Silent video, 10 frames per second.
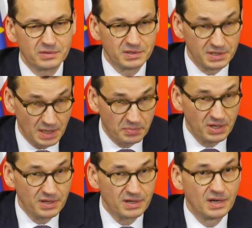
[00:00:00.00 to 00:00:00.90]

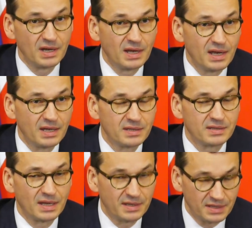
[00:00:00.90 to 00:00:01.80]
disappear, and
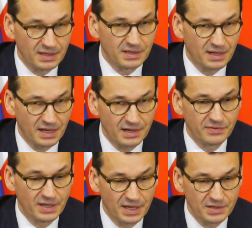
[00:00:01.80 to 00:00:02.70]
the
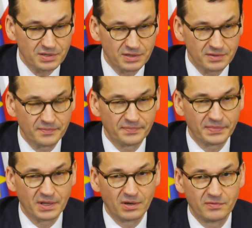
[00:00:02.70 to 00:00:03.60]

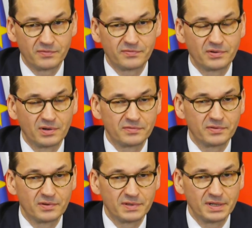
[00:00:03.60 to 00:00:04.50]
clarification
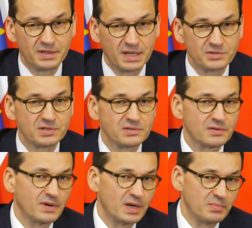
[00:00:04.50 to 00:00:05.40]
of the intentions
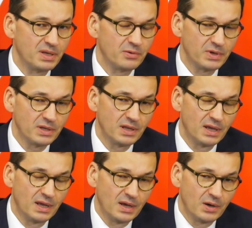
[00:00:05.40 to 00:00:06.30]
of our bill
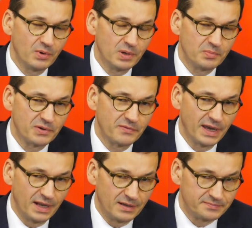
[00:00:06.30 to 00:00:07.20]
will
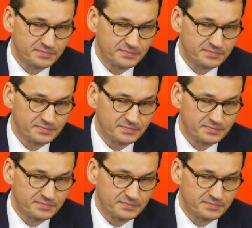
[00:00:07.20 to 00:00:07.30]
prevail.